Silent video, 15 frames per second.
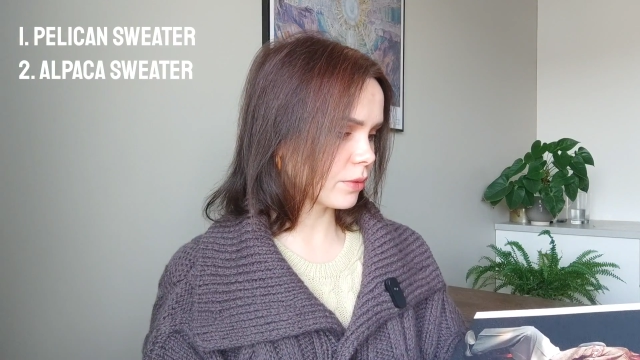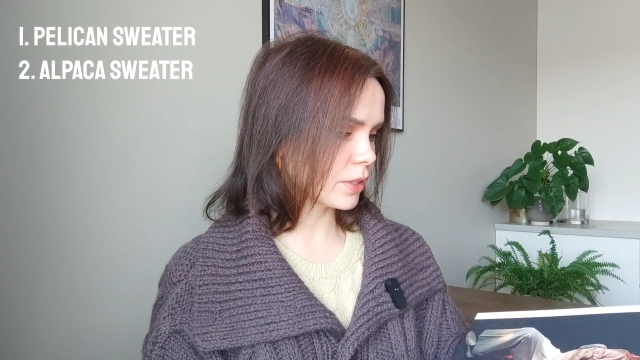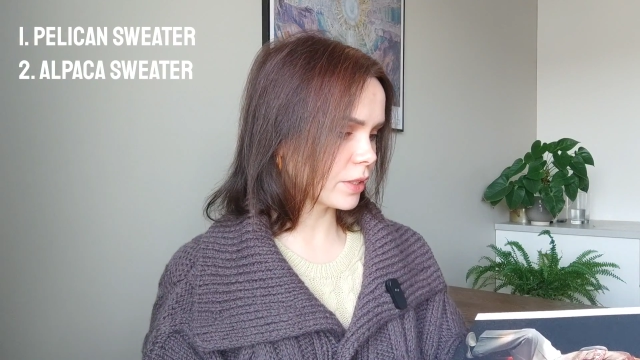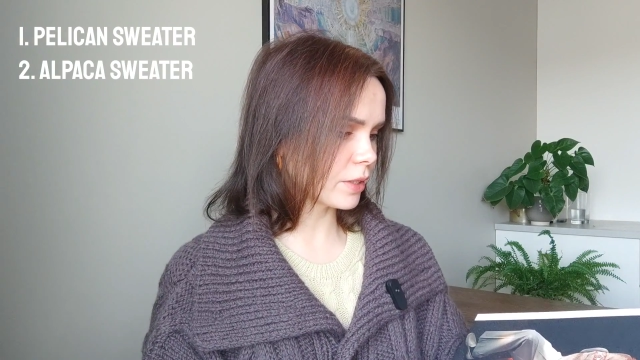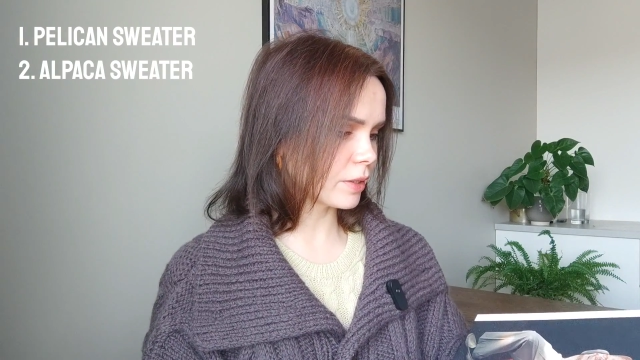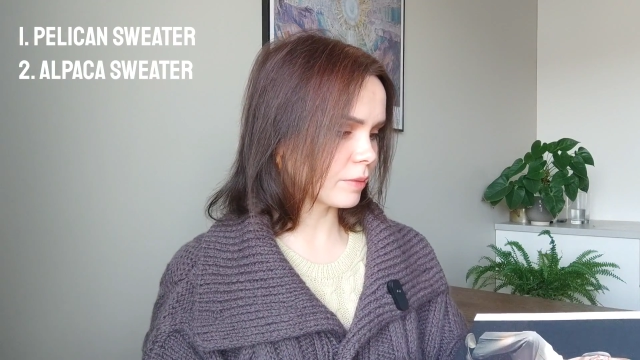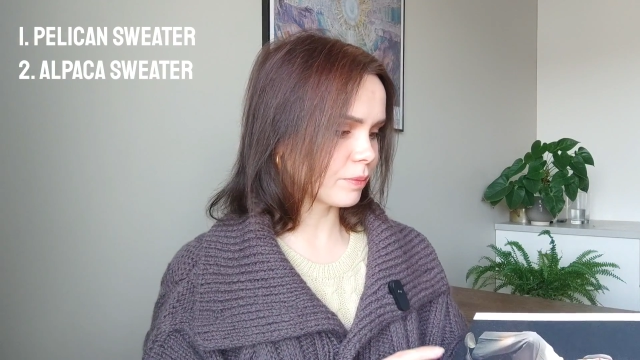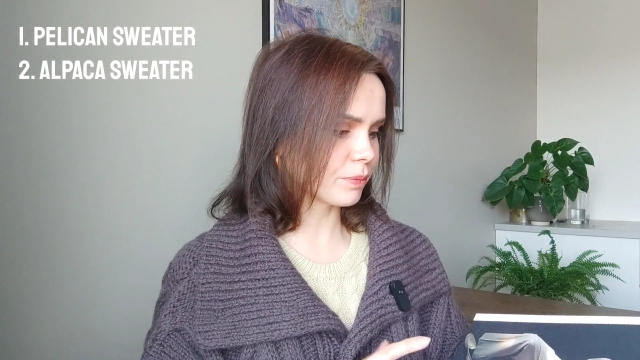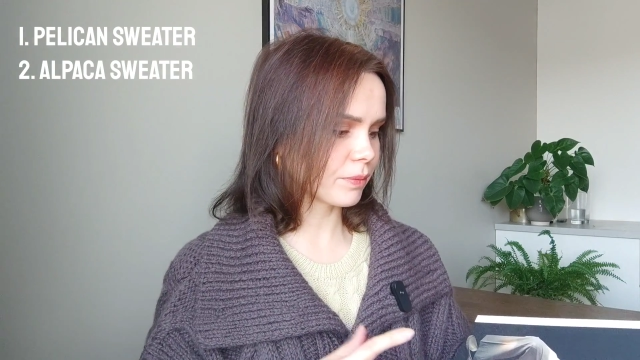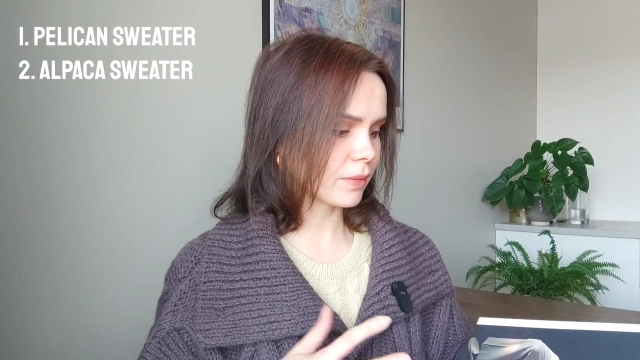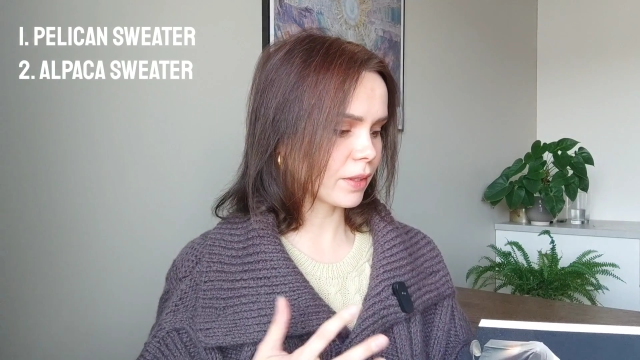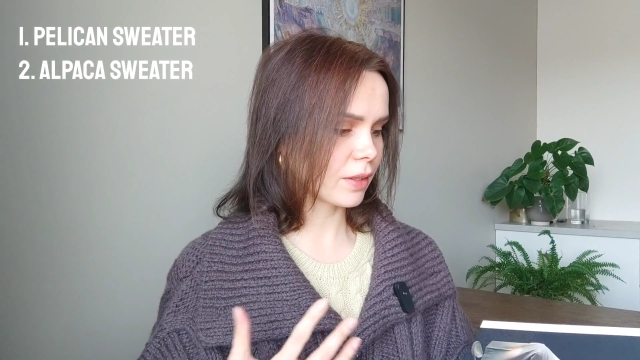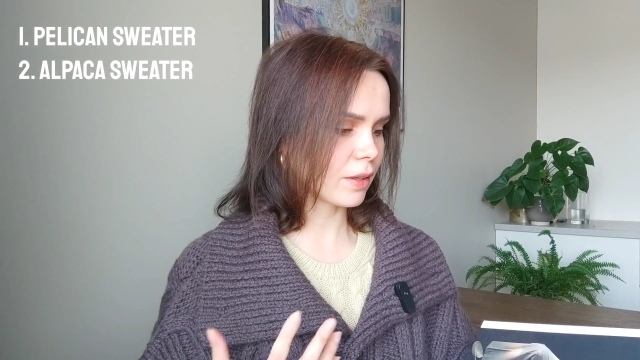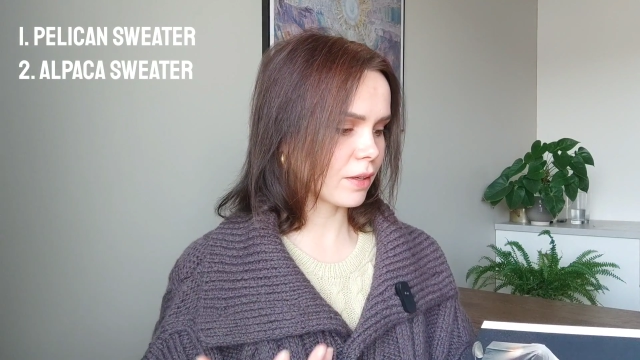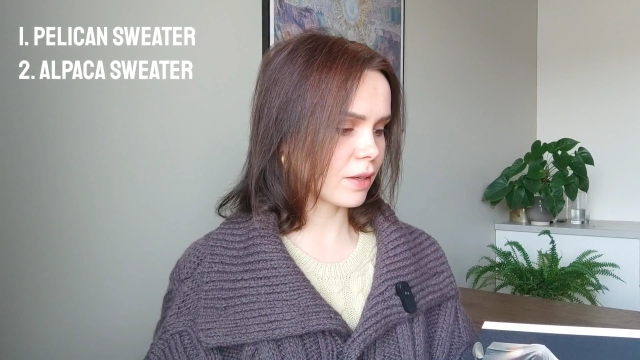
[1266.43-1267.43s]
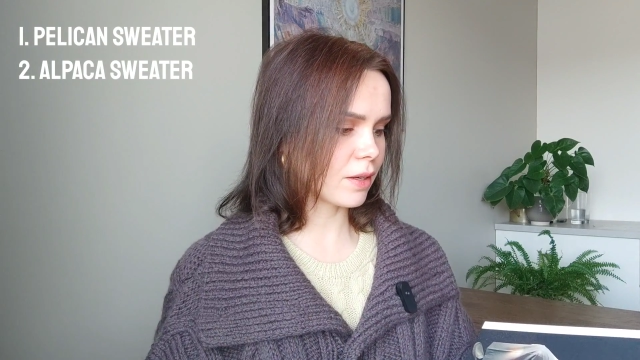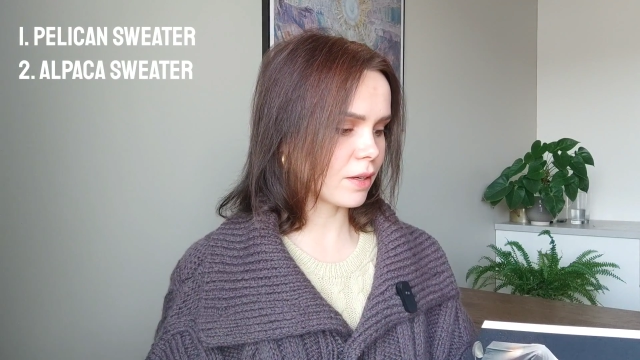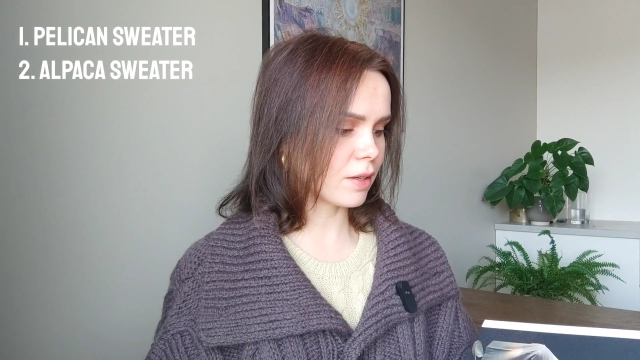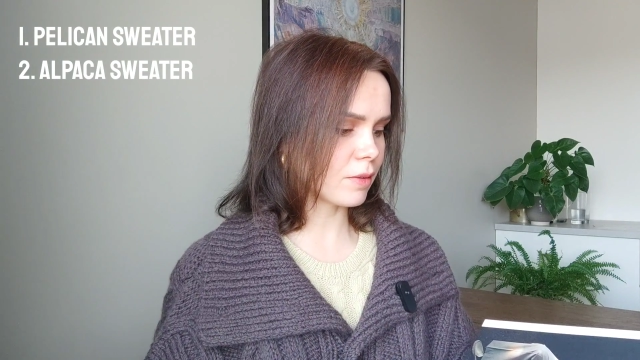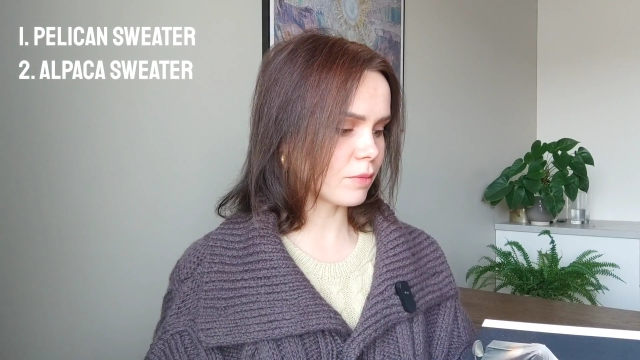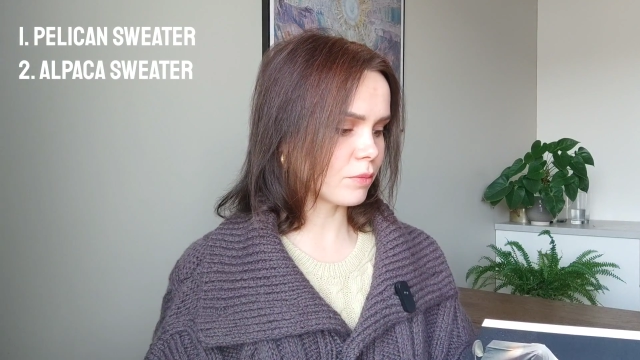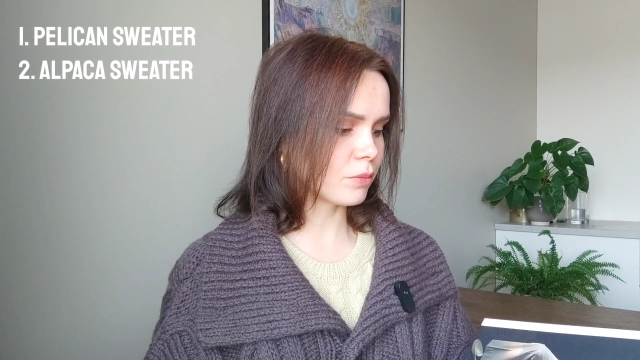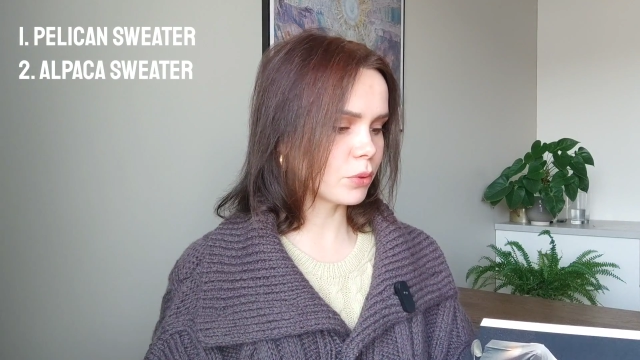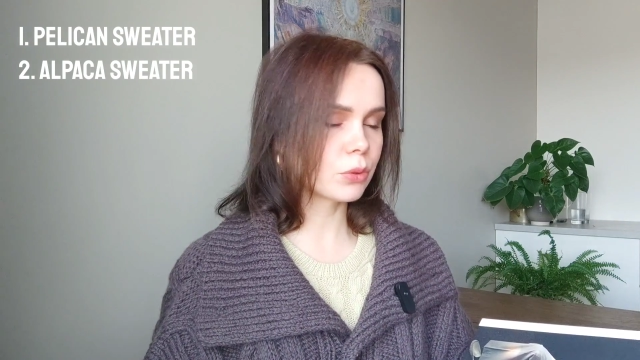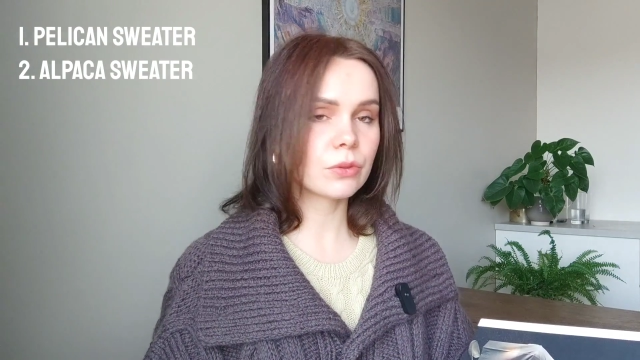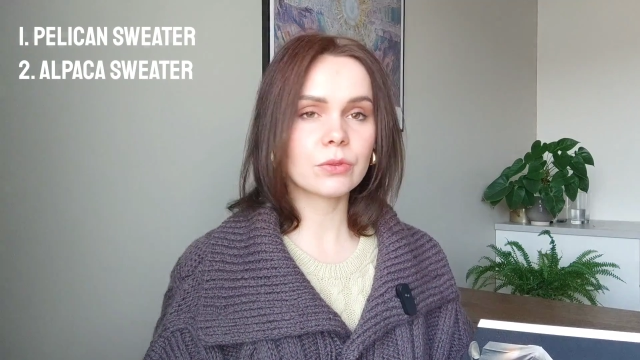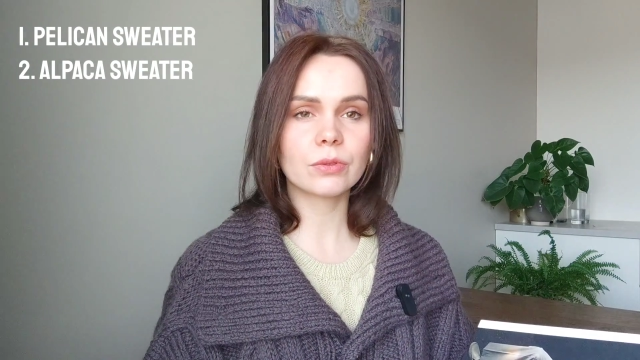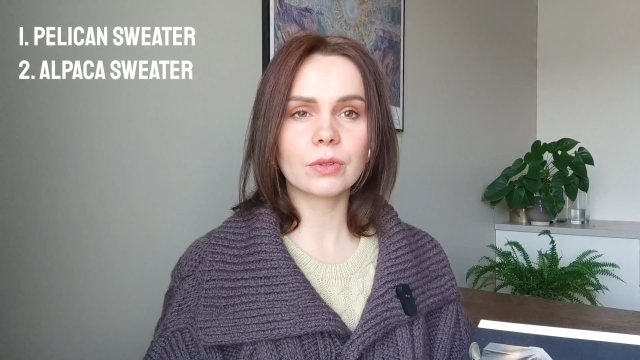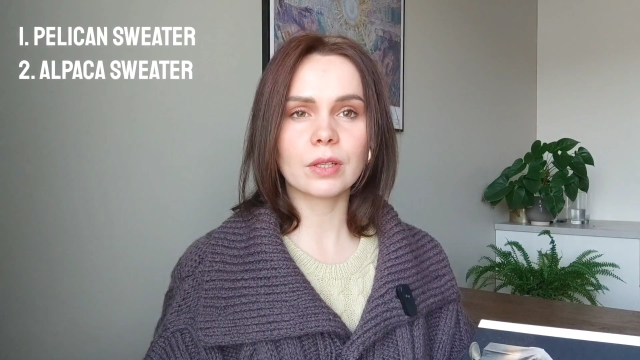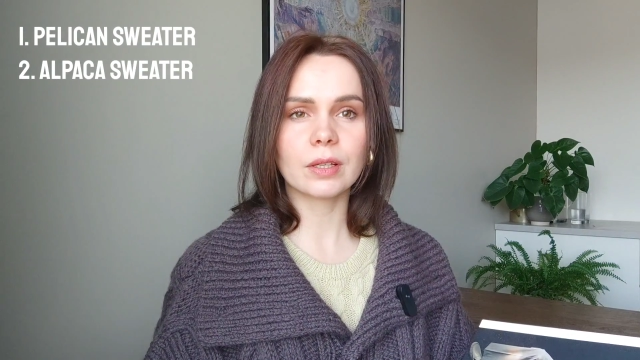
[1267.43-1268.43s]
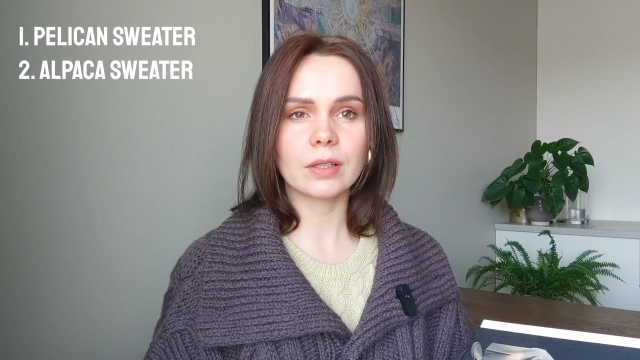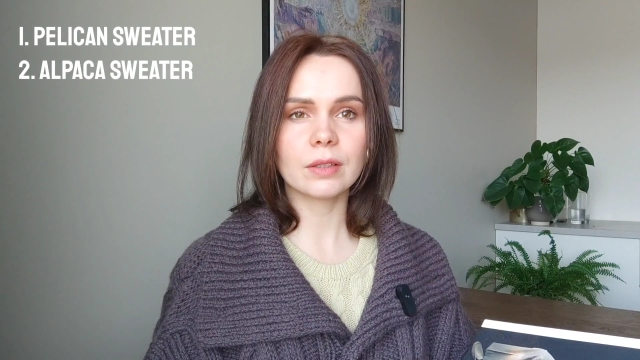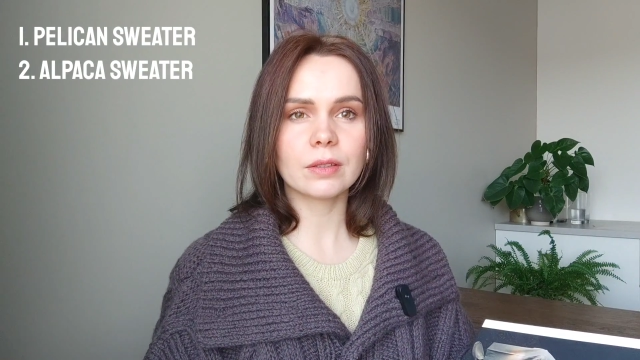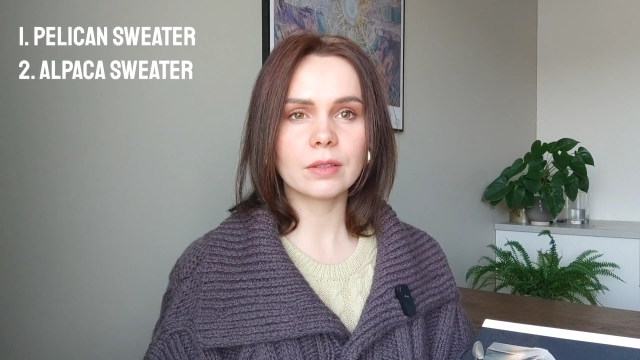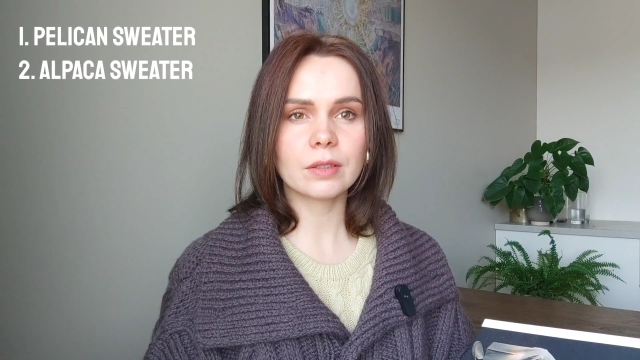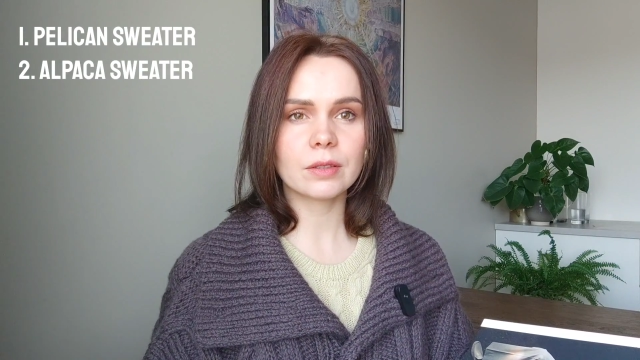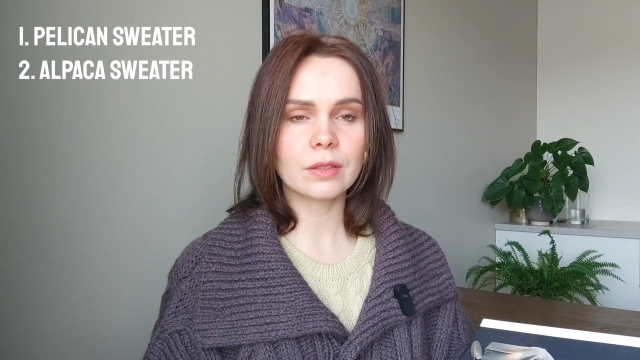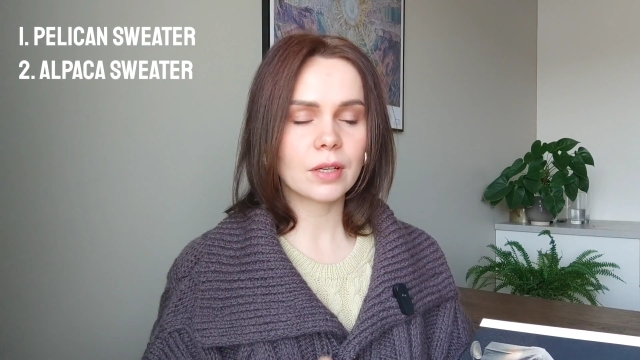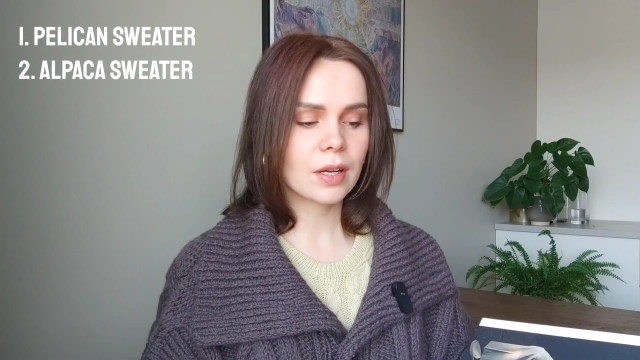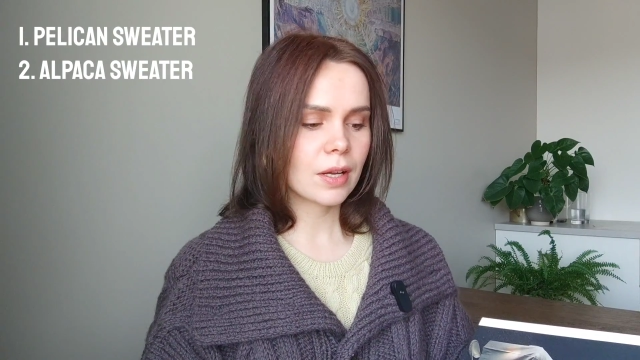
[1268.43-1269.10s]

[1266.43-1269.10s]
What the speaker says: very put together,